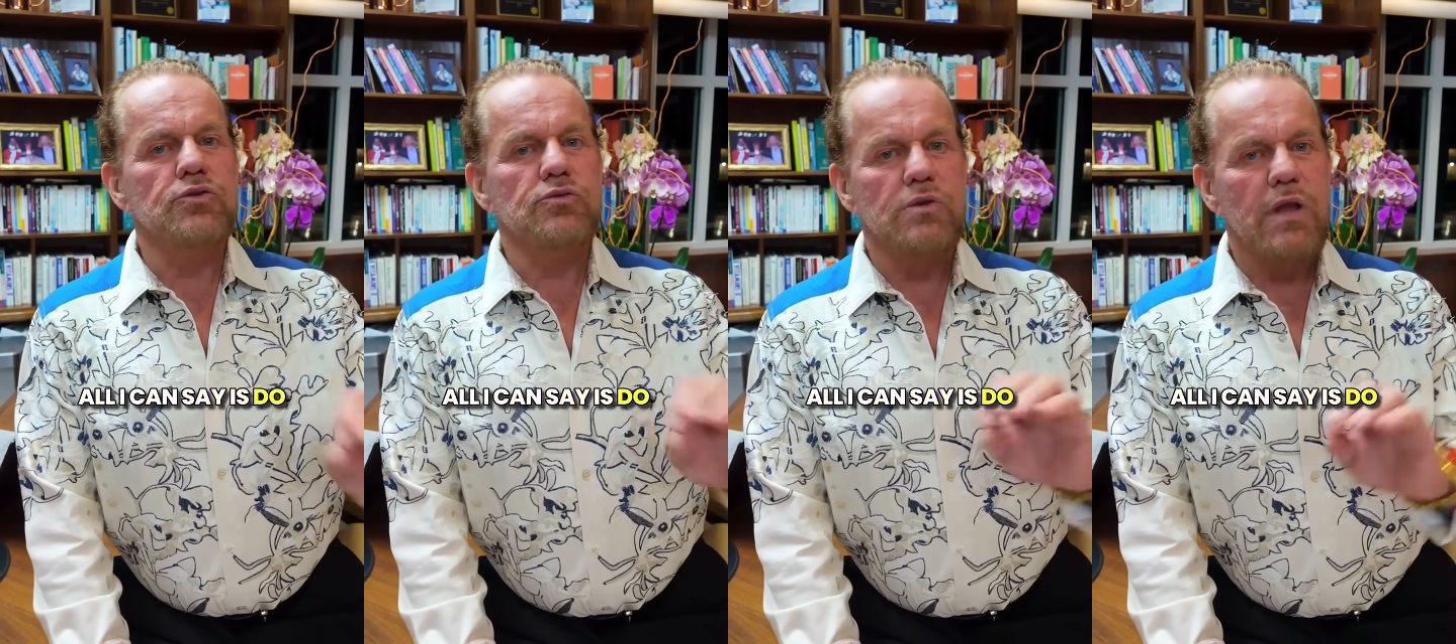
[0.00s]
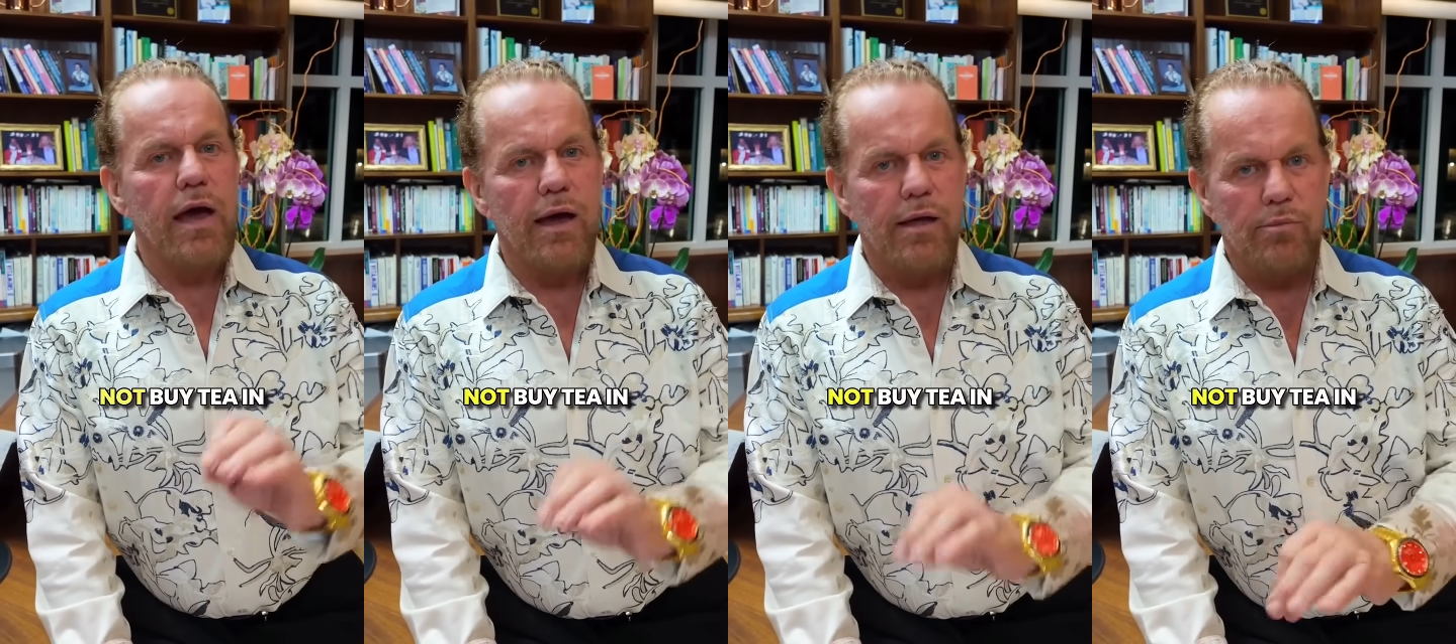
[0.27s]
do
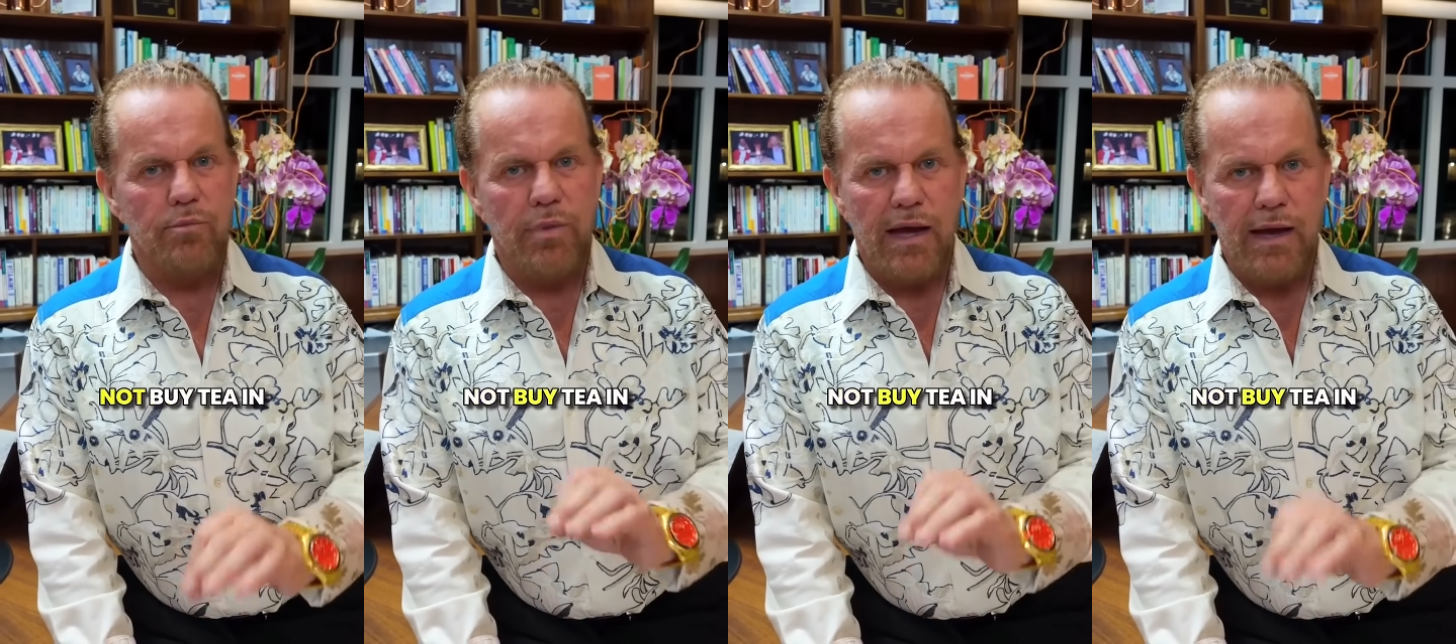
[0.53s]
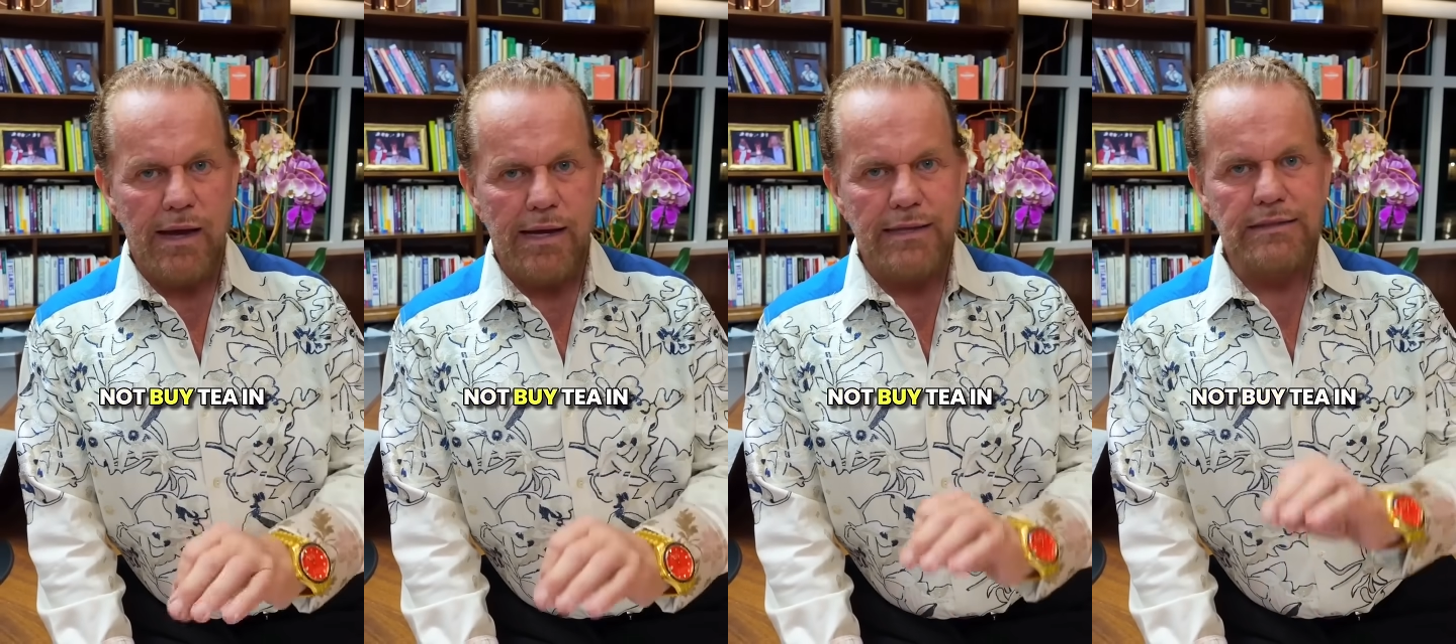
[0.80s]
not
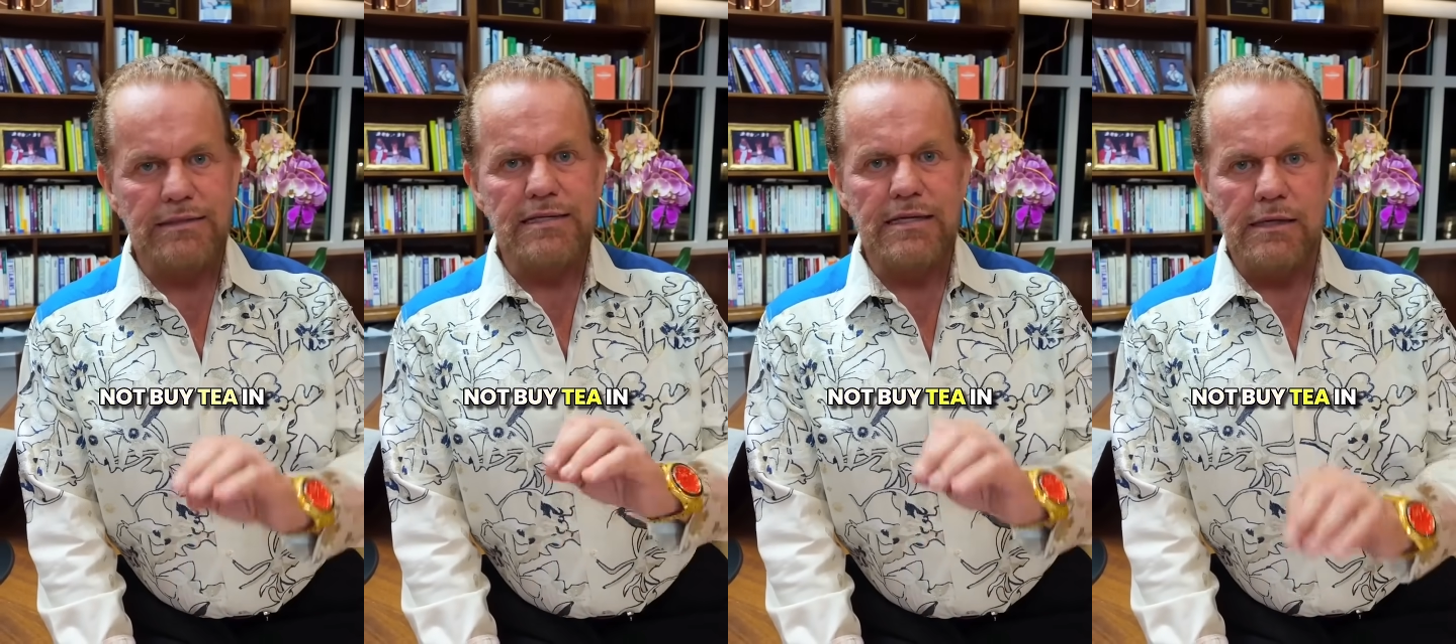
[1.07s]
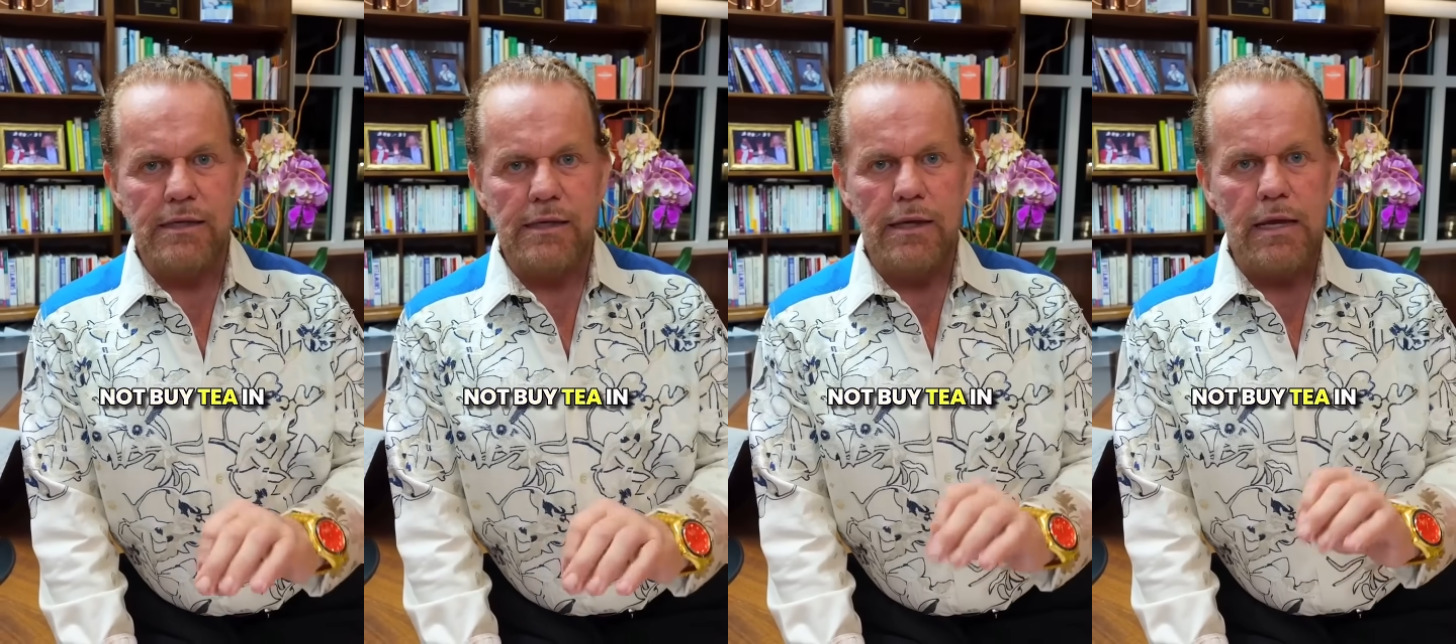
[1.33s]
buy
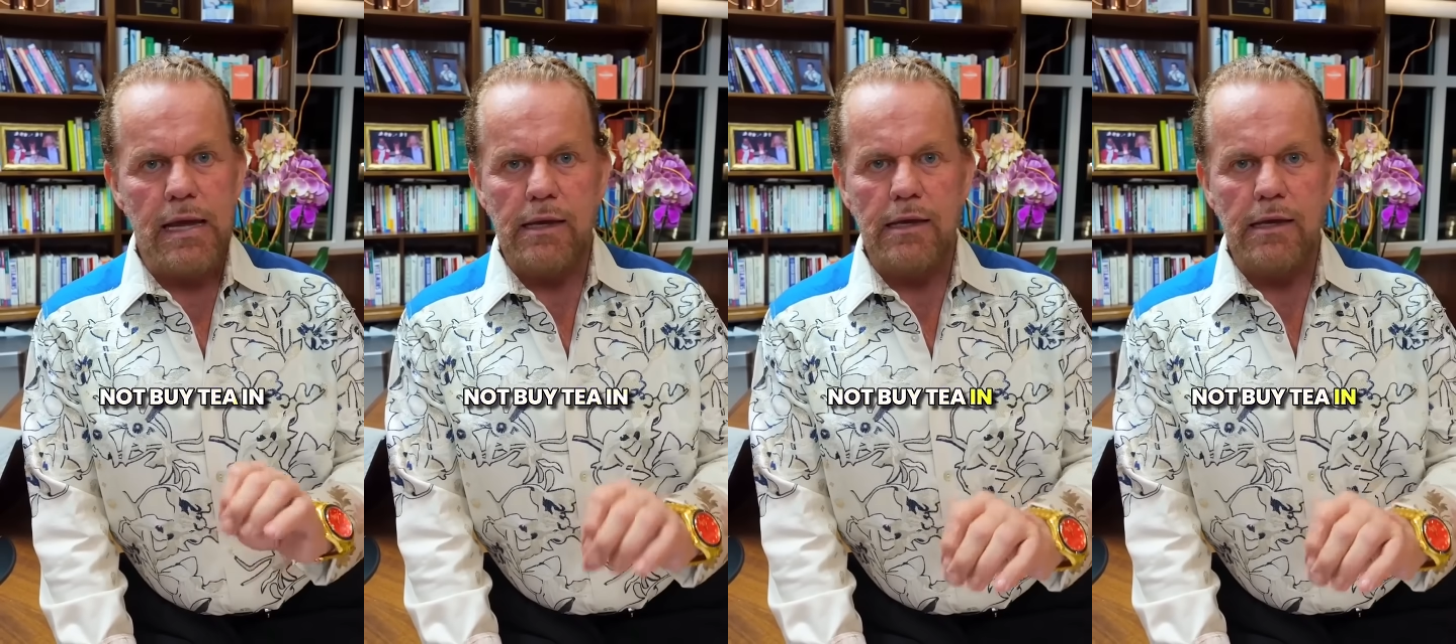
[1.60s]
tea